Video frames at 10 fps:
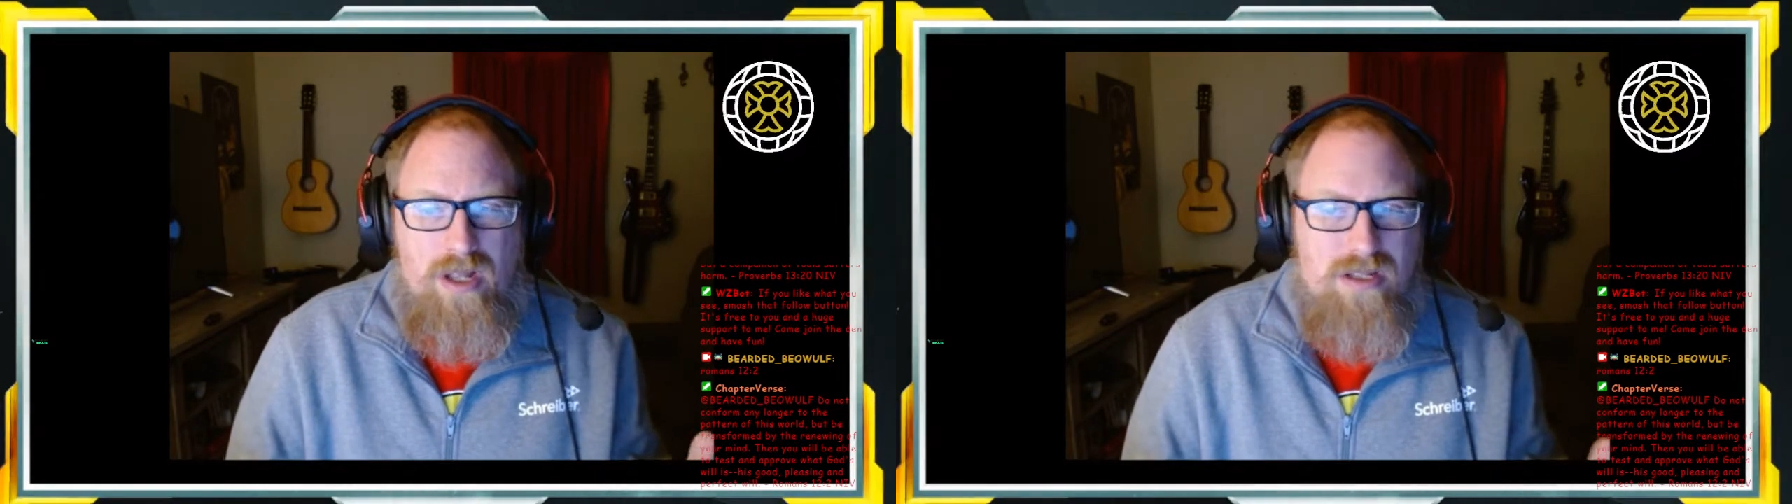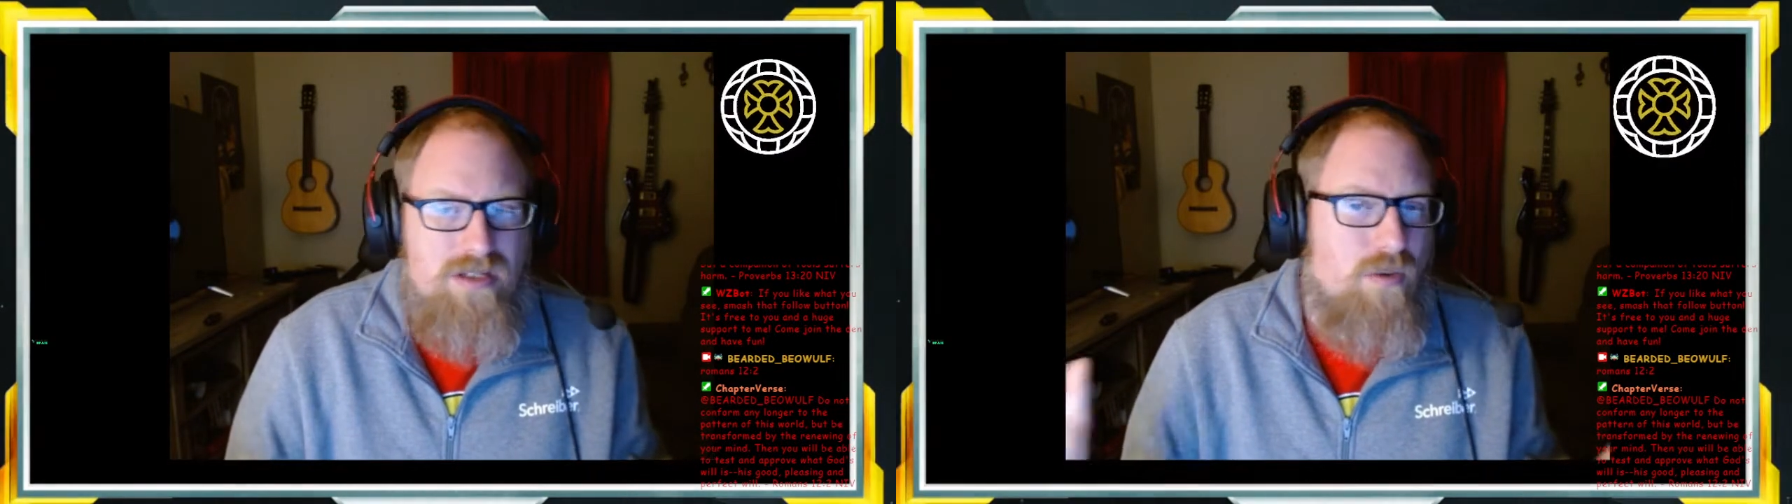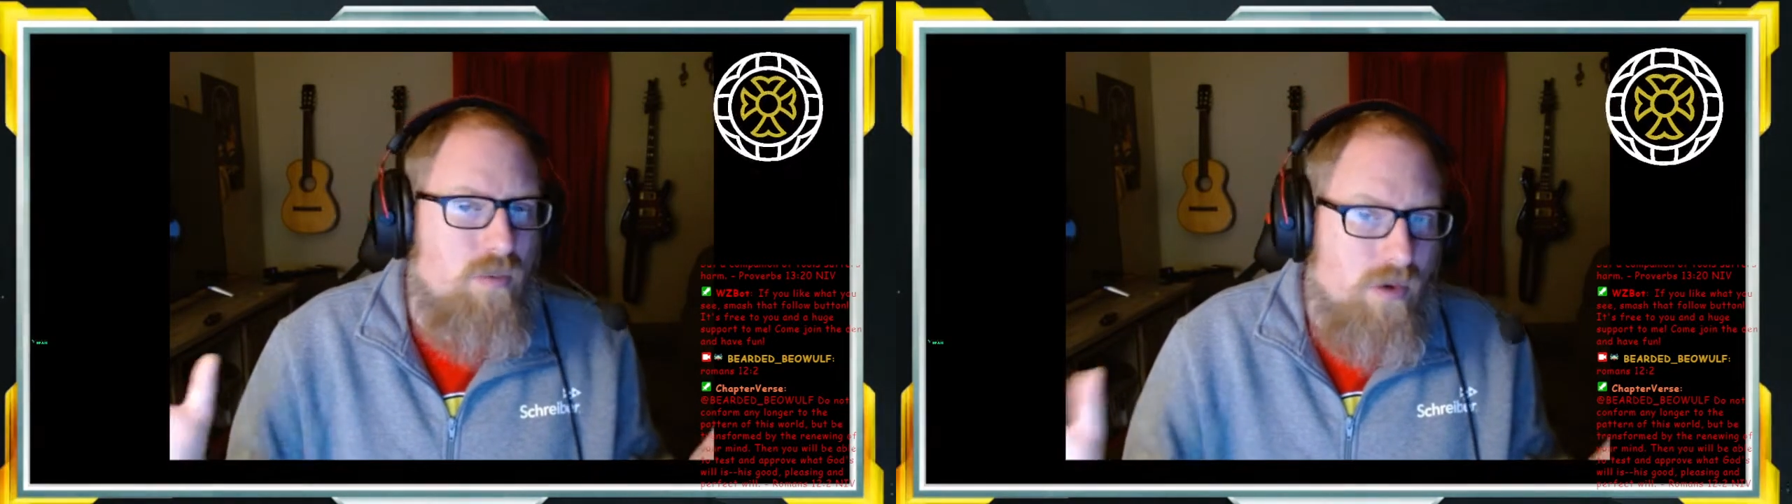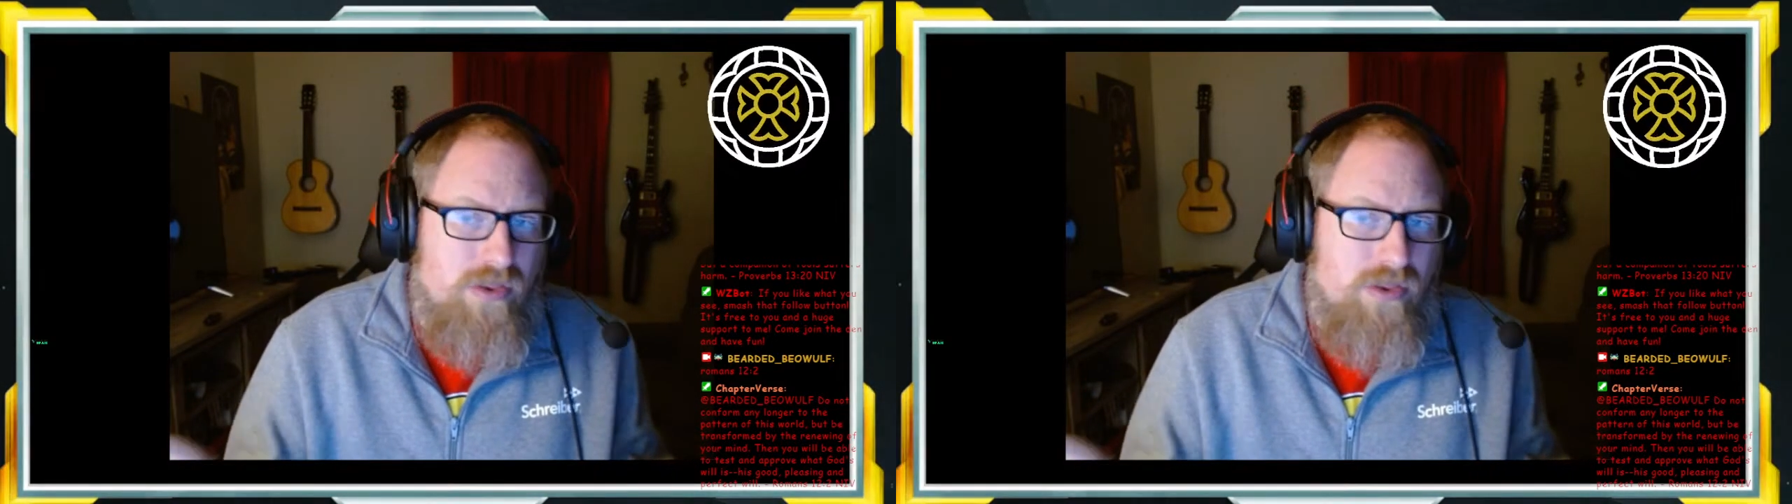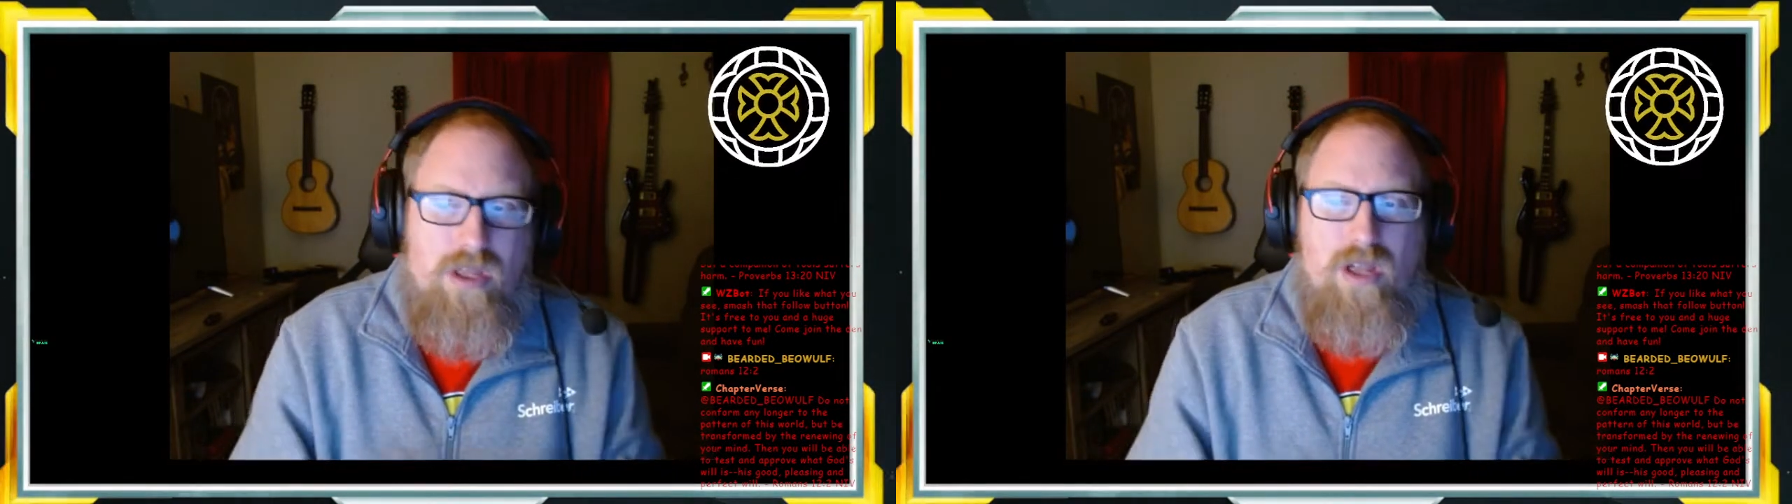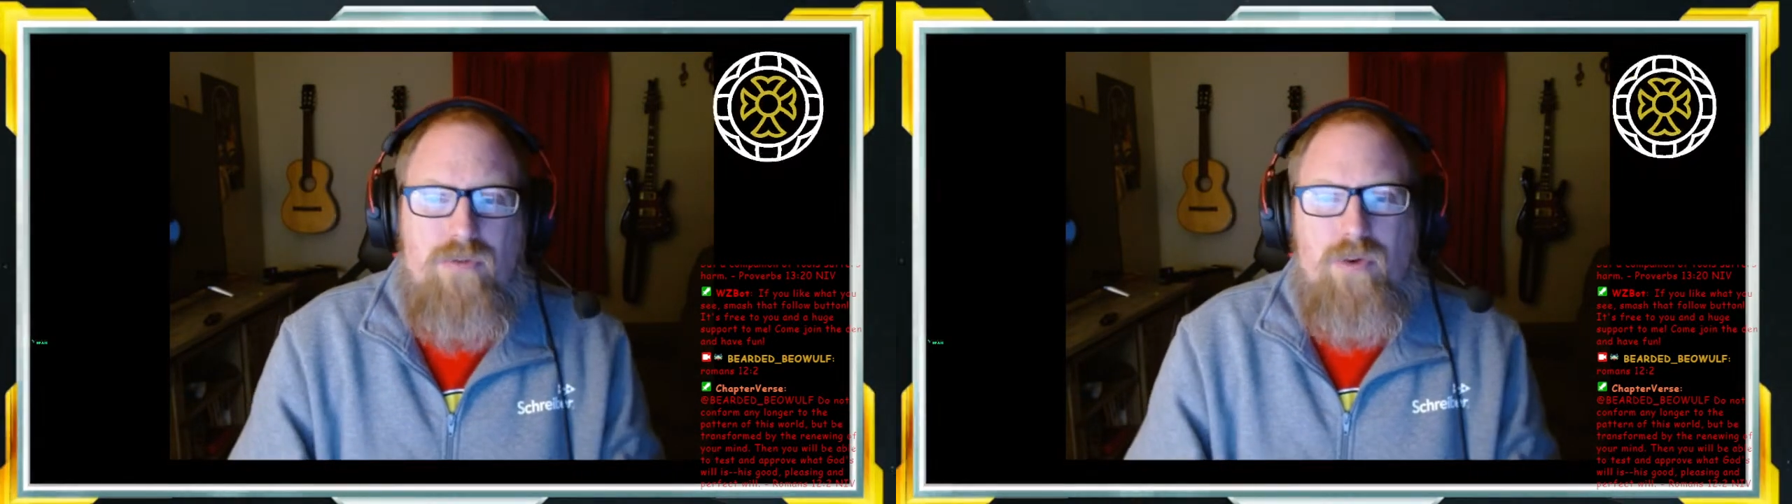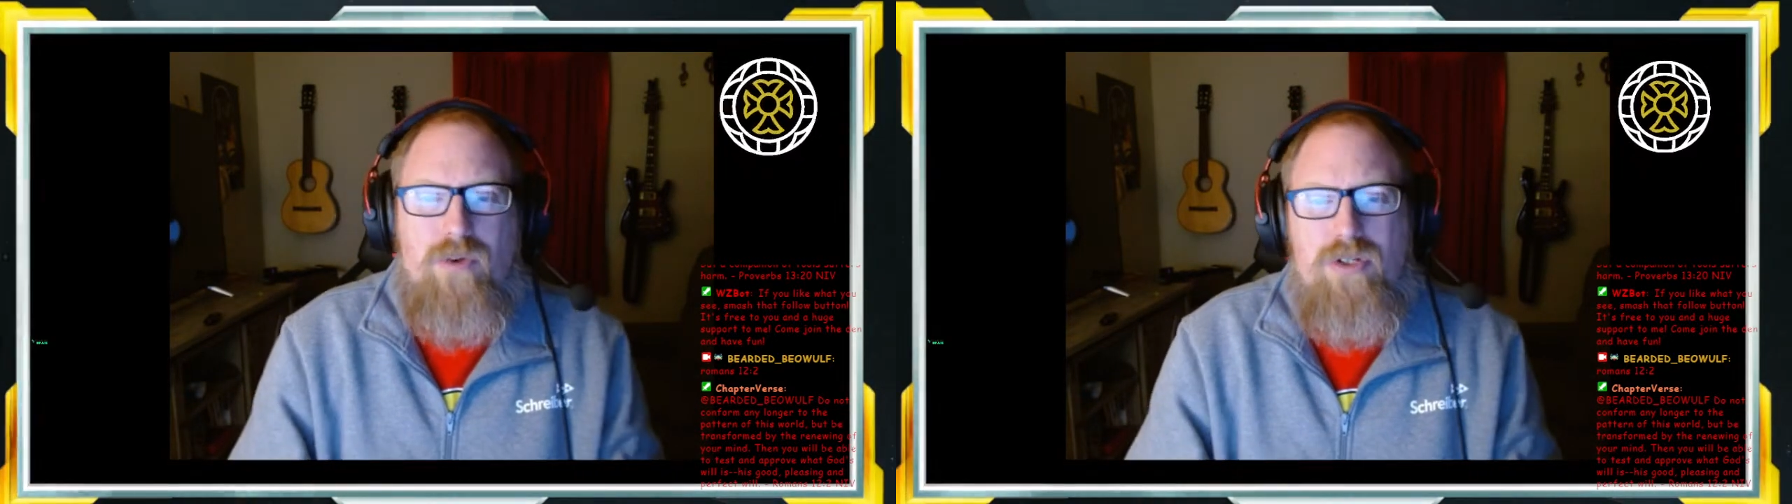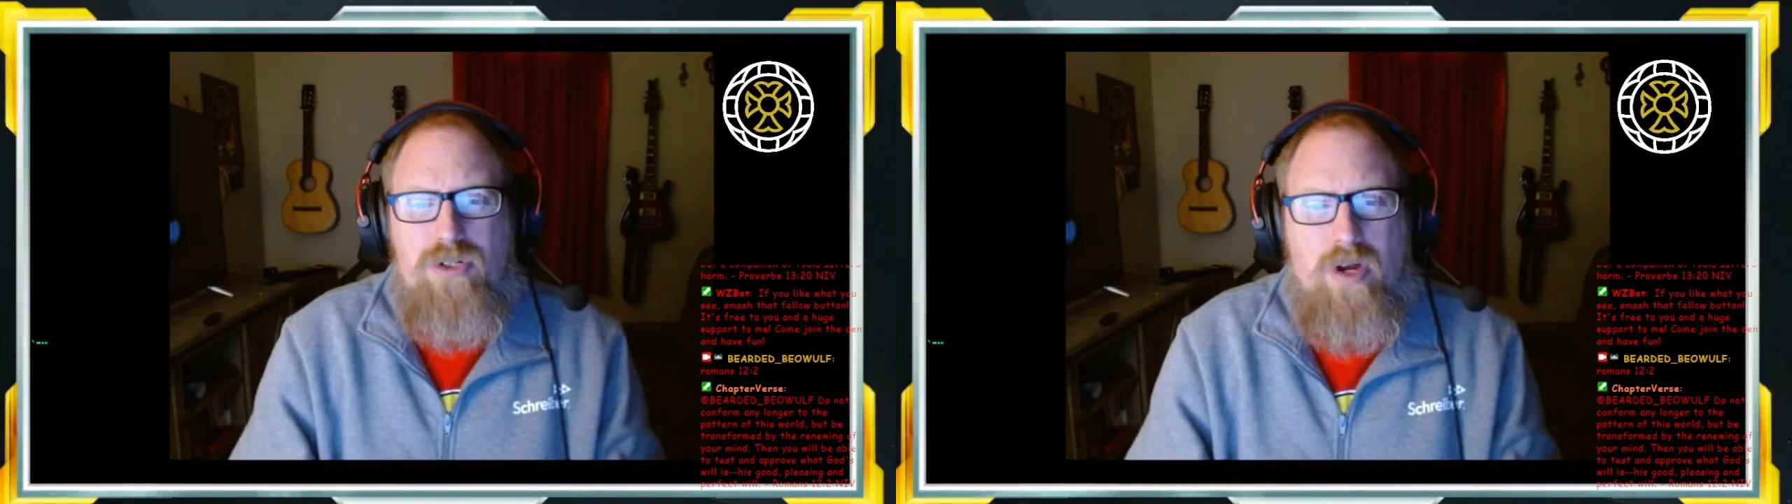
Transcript: It's not worth the effort to